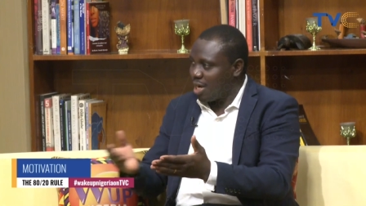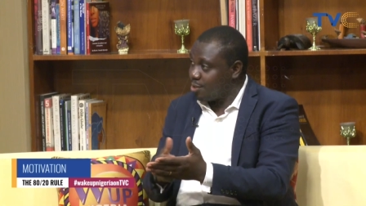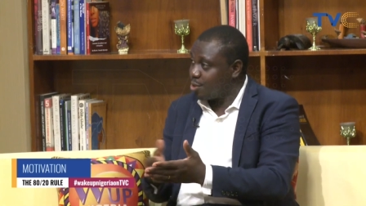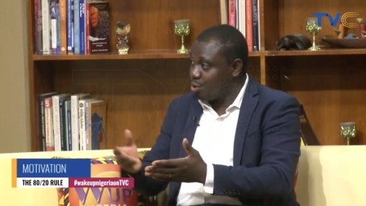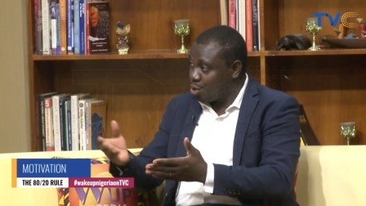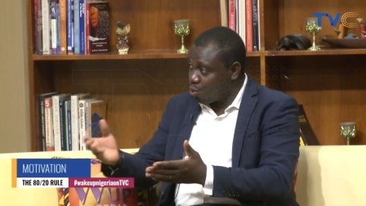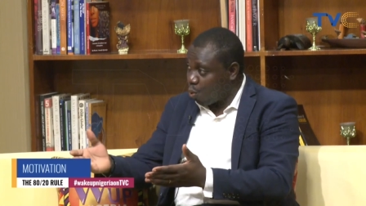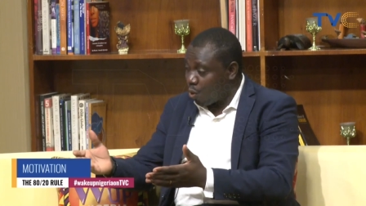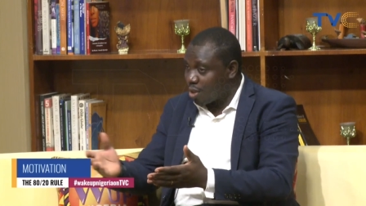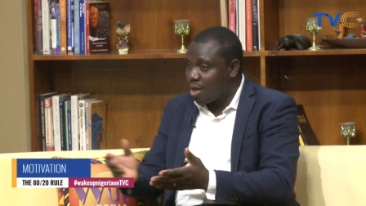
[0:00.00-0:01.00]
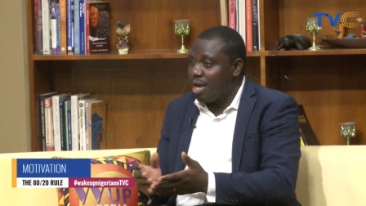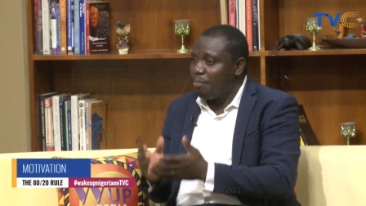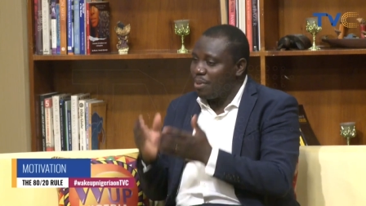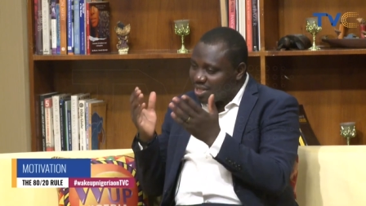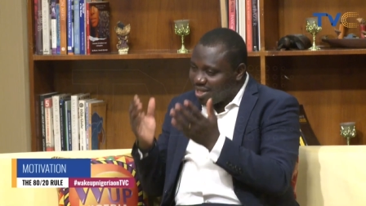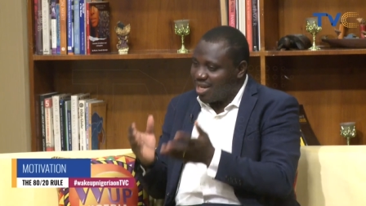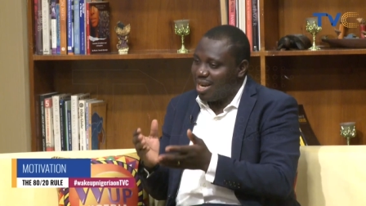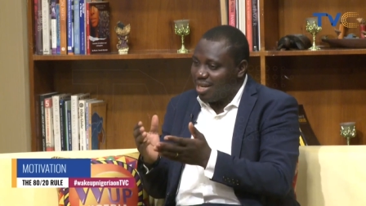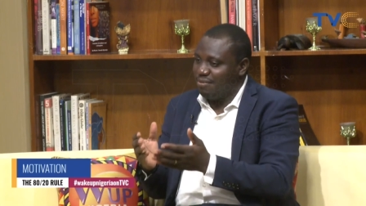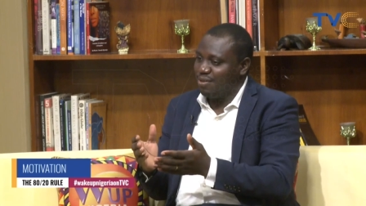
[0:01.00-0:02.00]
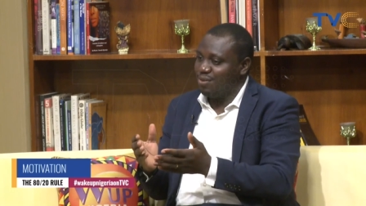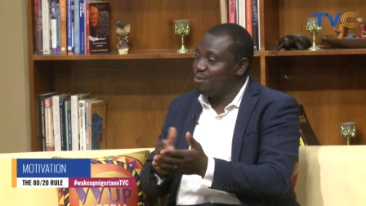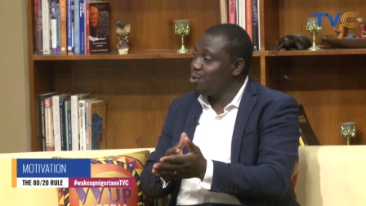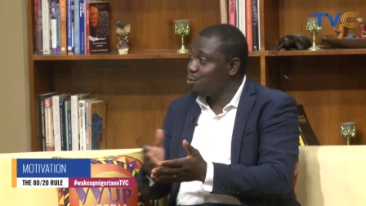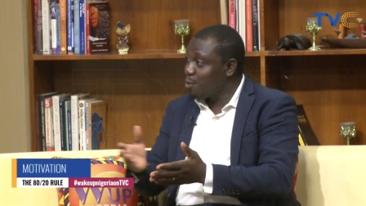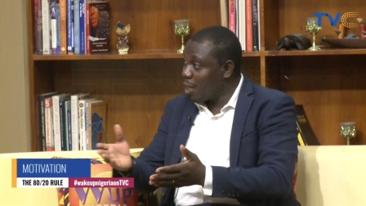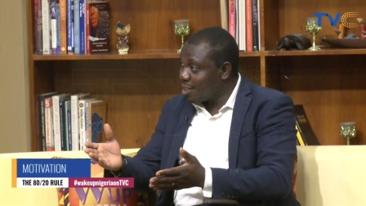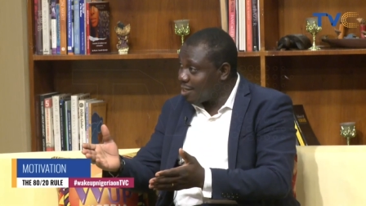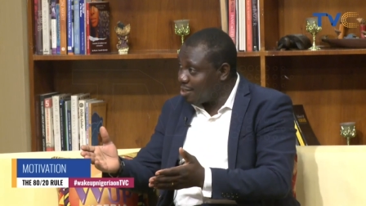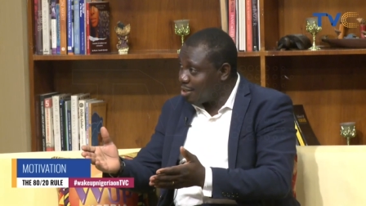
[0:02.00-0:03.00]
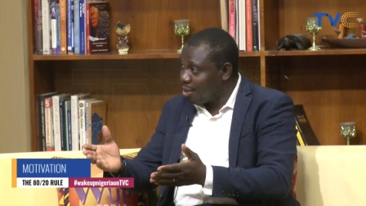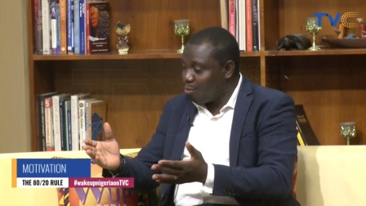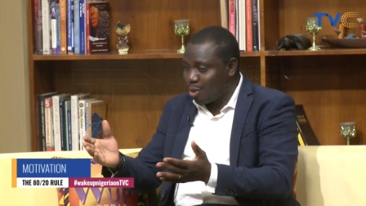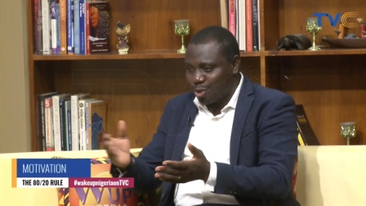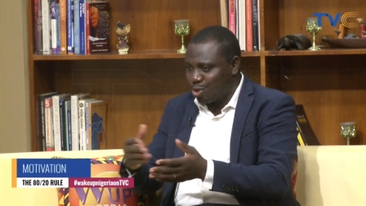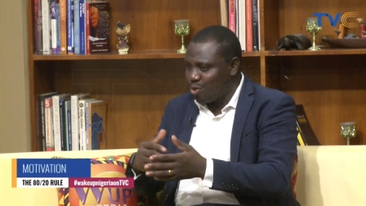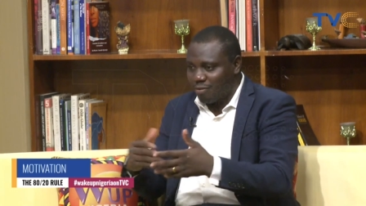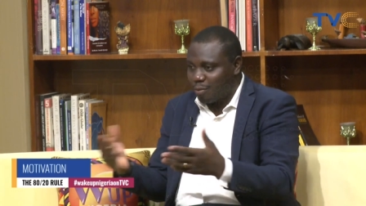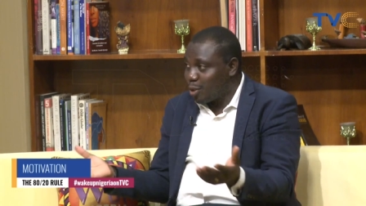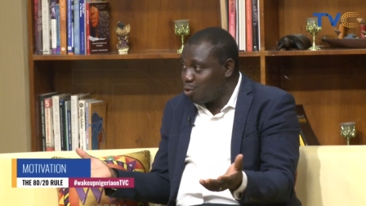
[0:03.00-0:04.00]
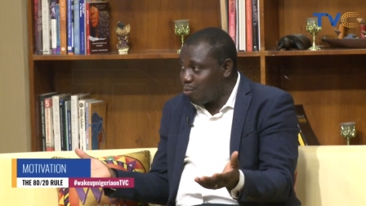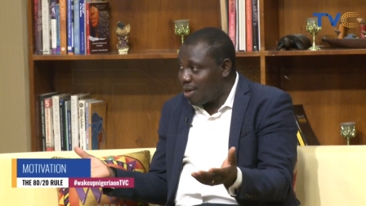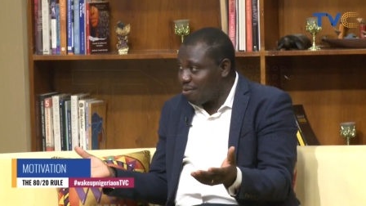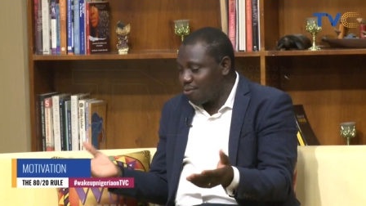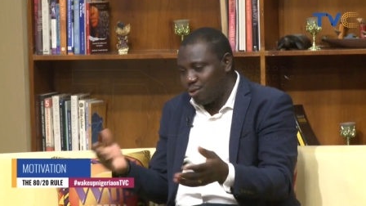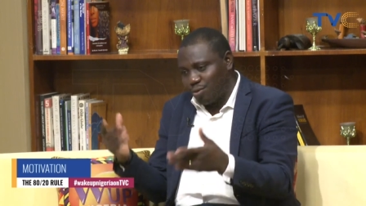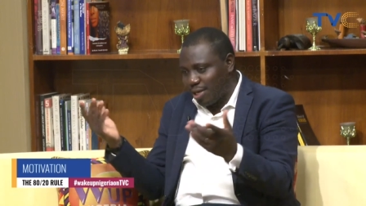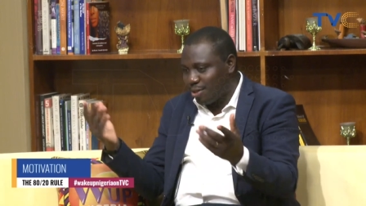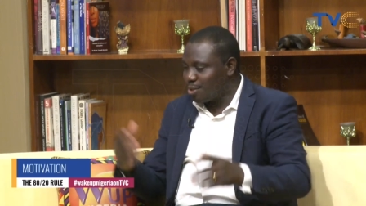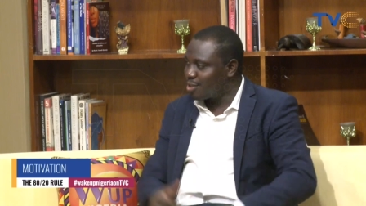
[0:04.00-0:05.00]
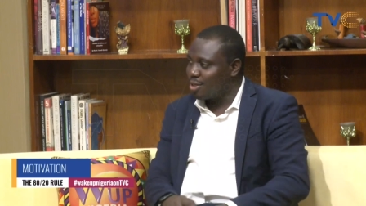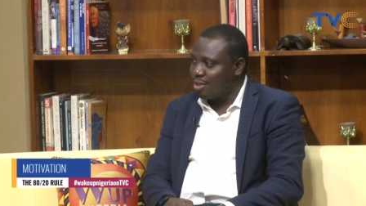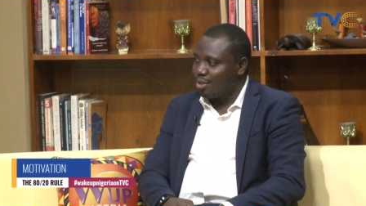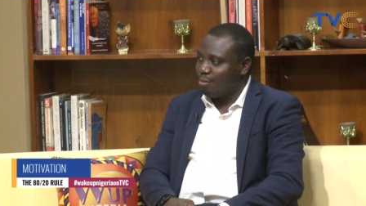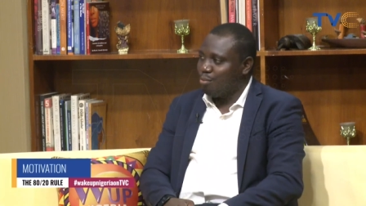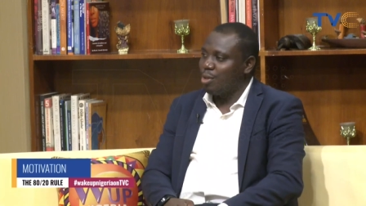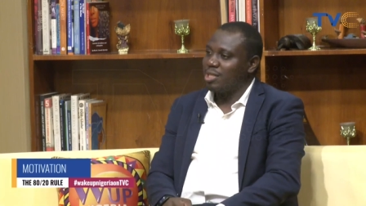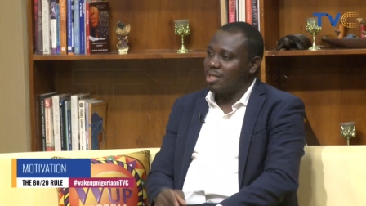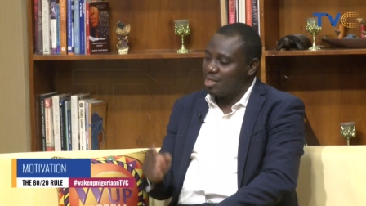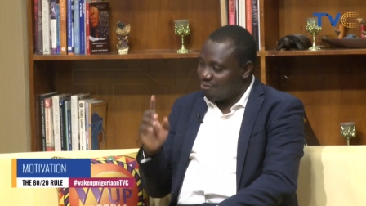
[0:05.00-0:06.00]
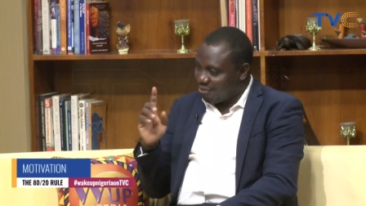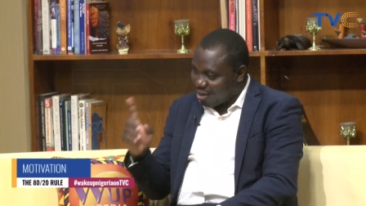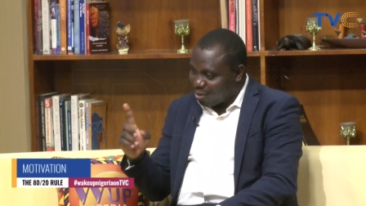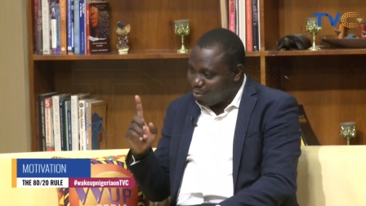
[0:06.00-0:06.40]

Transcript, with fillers: and it's going to work. Mm-hmm. Particularly if it's food related, because mm-hmm. you know everybody will buy food, why not? Mm. But it's very